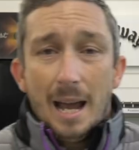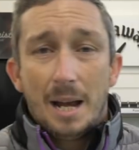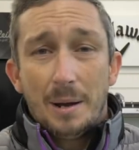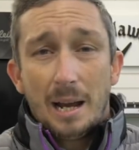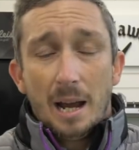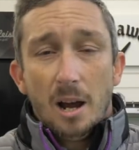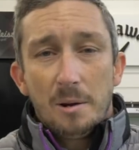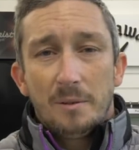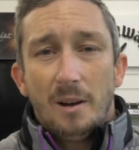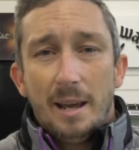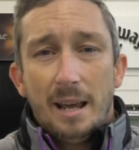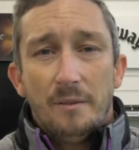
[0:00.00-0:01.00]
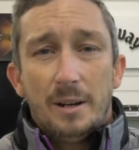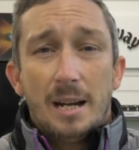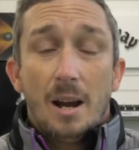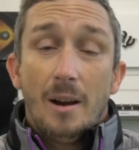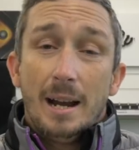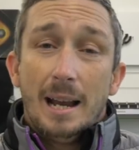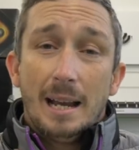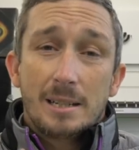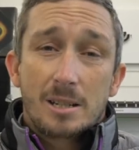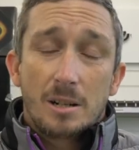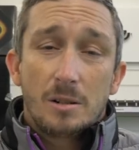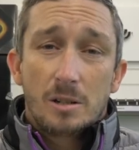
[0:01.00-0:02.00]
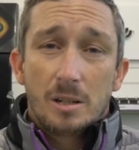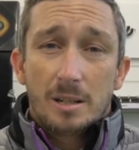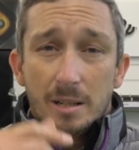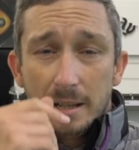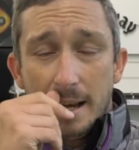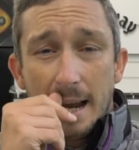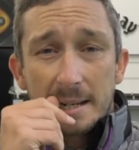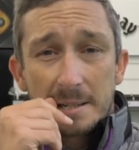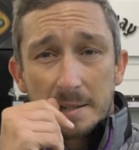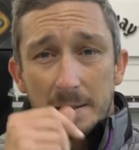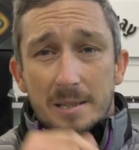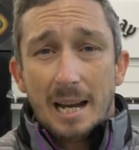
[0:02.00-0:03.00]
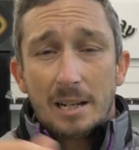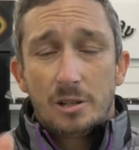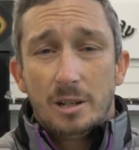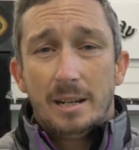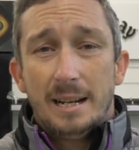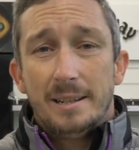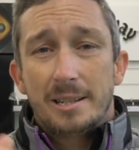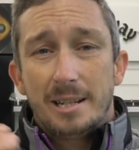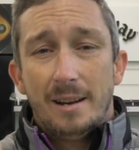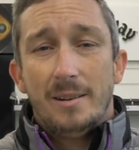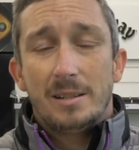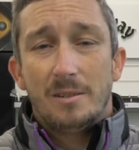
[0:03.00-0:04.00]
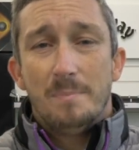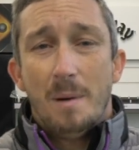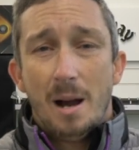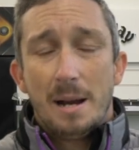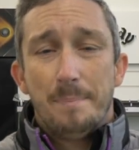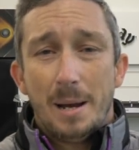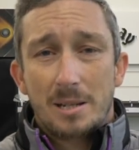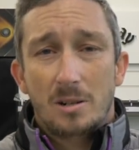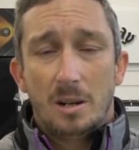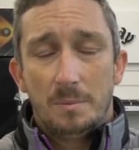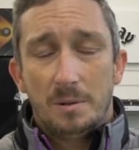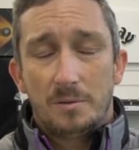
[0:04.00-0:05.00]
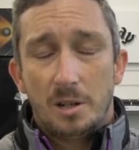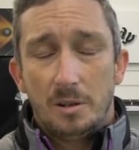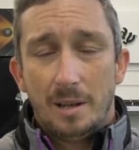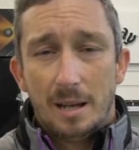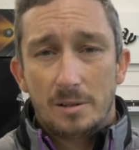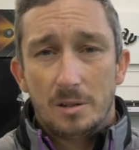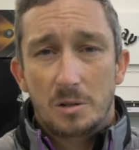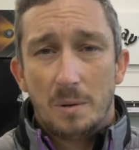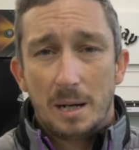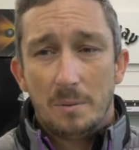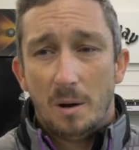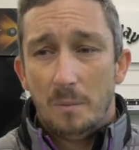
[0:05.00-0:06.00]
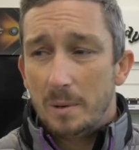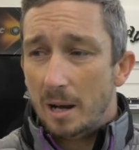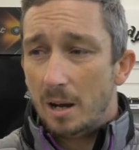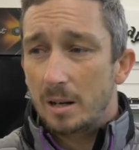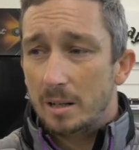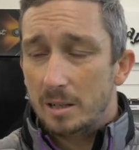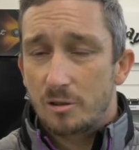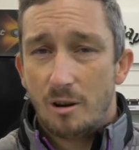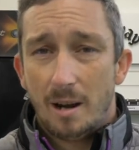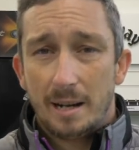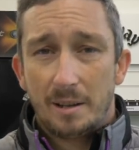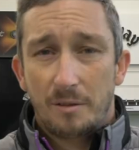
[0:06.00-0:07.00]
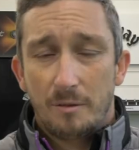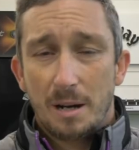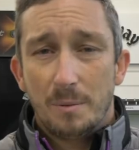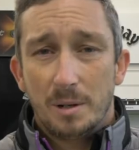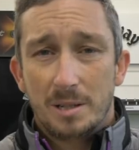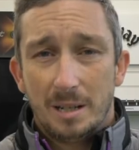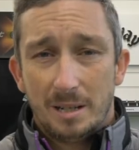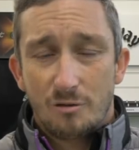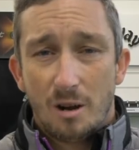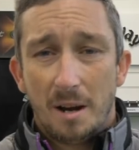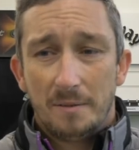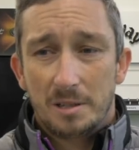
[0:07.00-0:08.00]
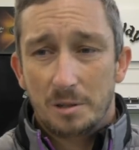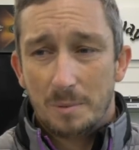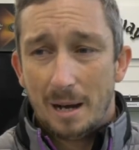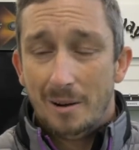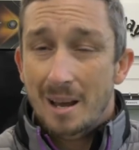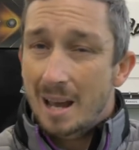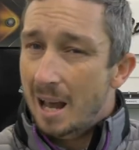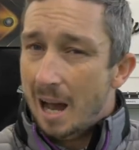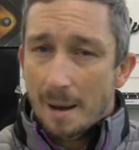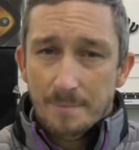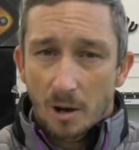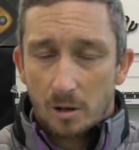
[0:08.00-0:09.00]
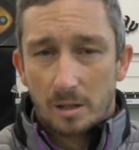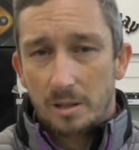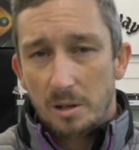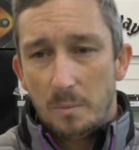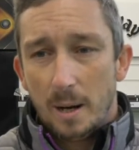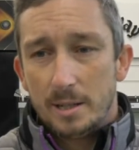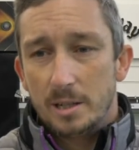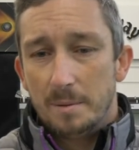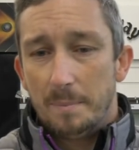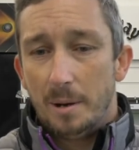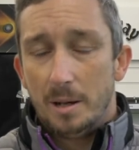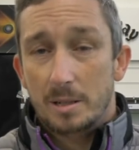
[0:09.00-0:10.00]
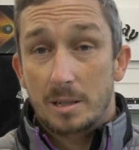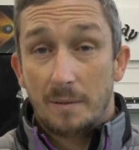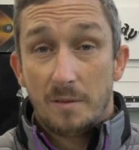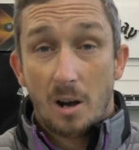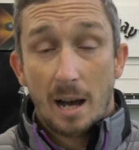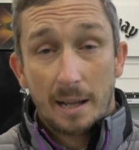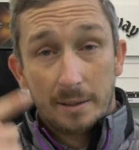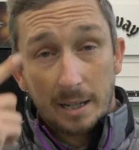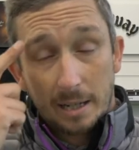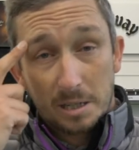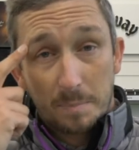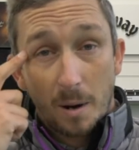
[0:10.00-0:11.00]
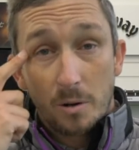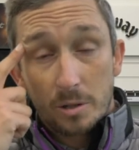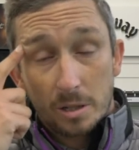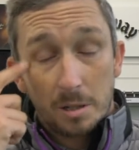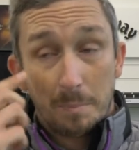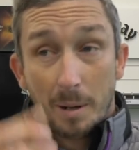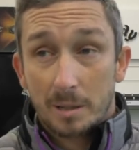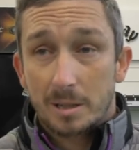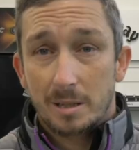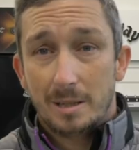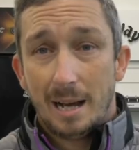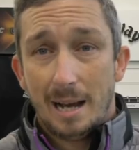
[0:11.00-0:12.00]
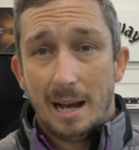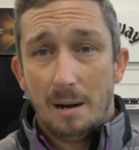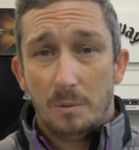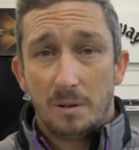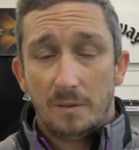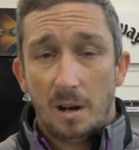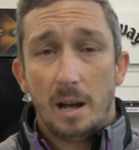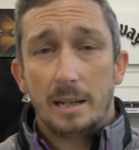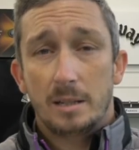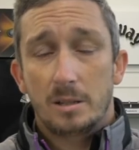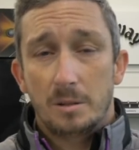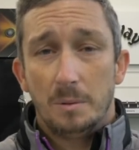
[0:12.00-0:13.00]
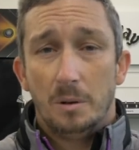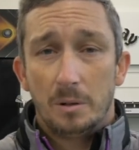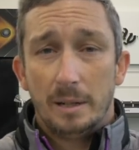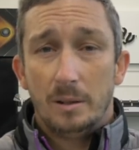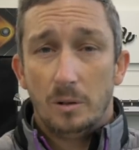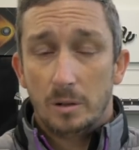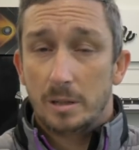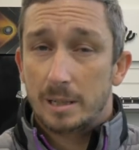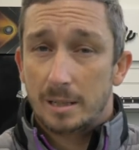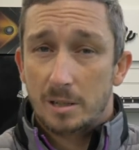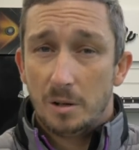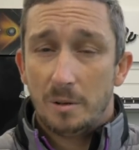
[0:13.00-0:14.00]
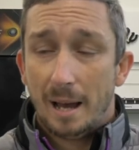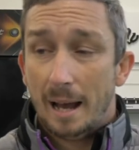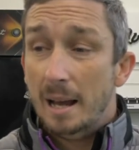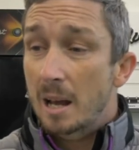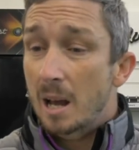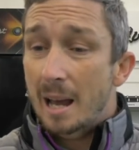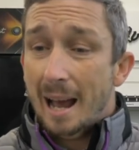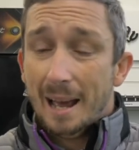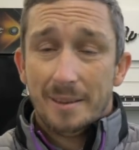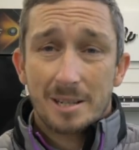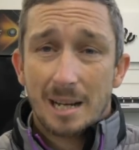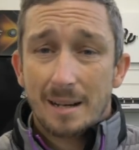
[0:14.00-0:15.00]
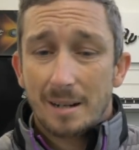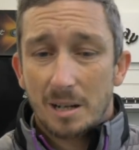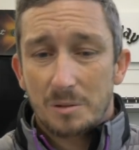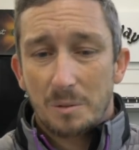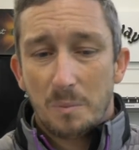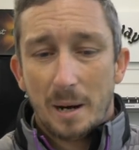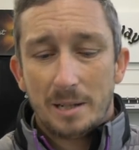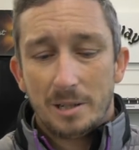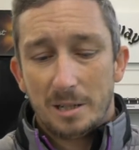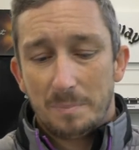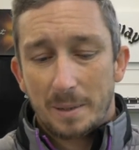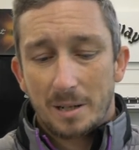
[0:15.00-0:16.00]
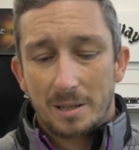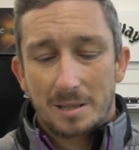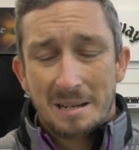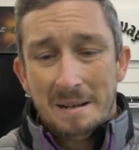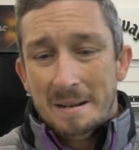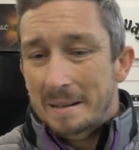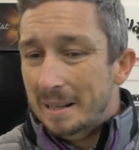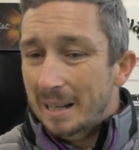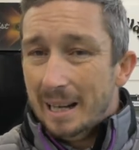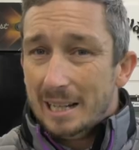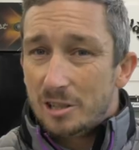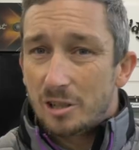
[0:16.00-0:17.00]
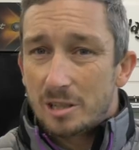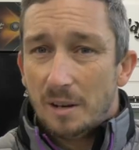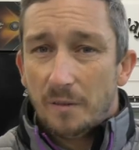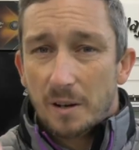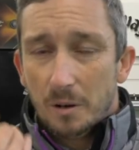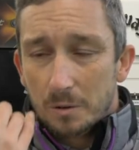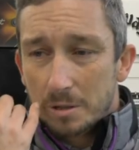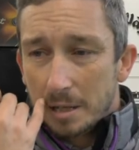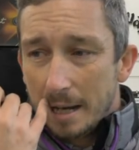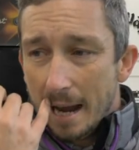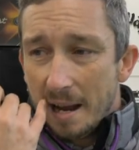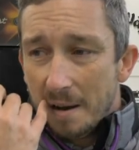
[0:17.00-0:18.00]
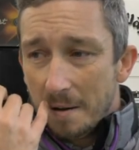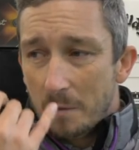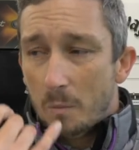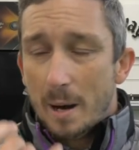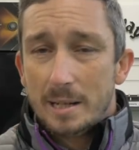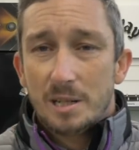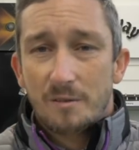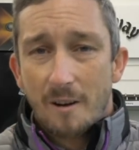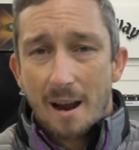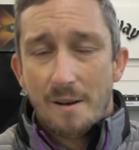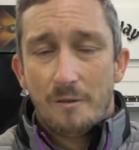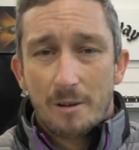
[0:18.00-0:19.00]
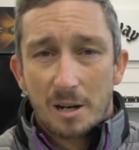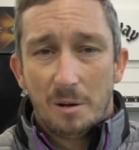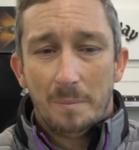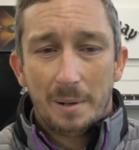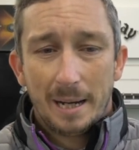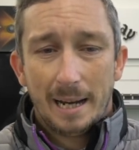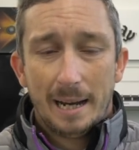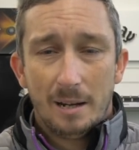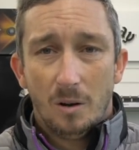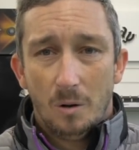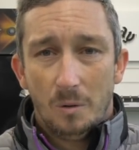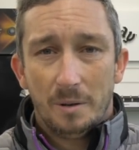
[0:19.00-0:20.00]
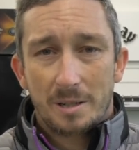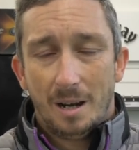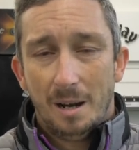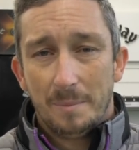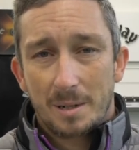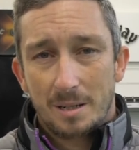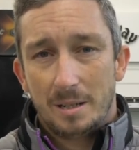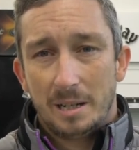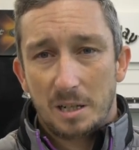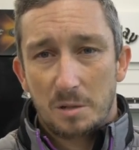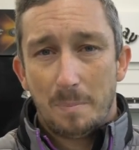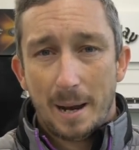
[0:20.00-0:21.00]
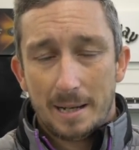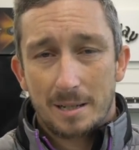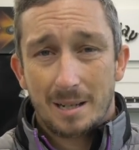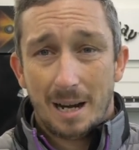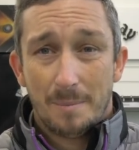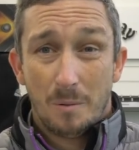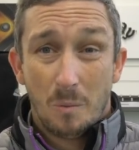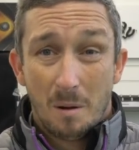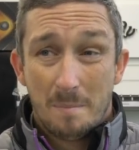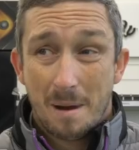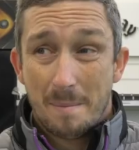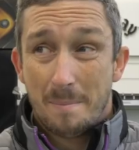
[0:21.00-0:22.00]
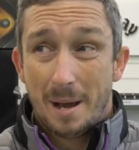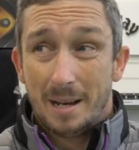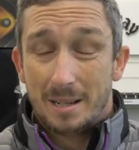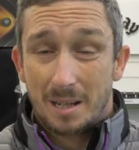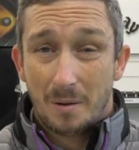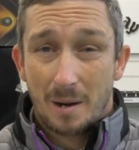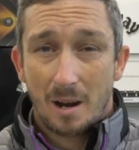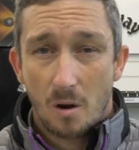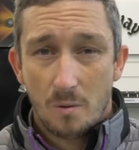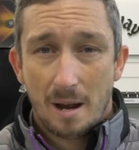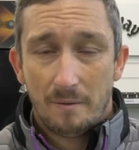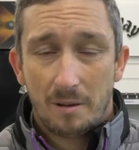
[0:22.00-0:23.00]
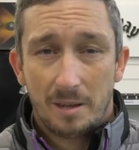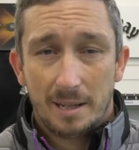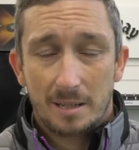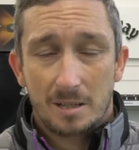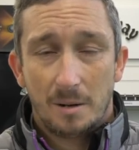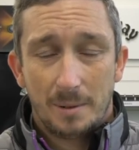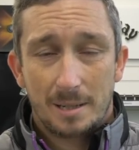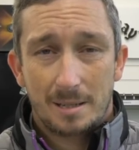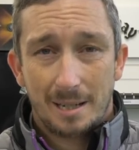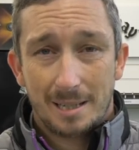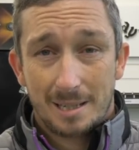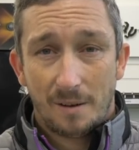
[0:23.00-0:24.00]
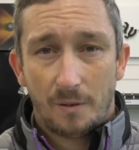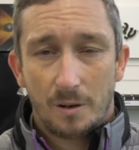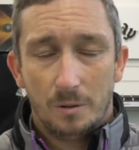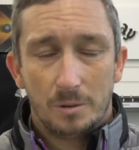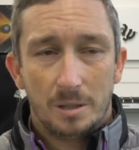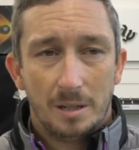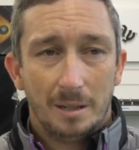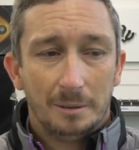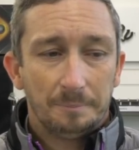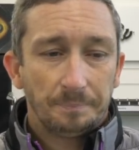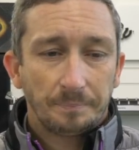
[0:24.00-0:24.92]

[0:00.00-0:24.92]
Anyway, I hope you've liked that video, and that's just the next section in the series of my best clubs of 2021. We are going to try 3-woods and drivers as well. I'm not going to do wedges and putters because I've not had the exposure to putters that I would have liked to in order to do that. And the same goes with wedges, because it's just difficult to get wedges for every company in all the time because of the expense. I'm a one-man band, you know, I own everything, so it's difficult to do.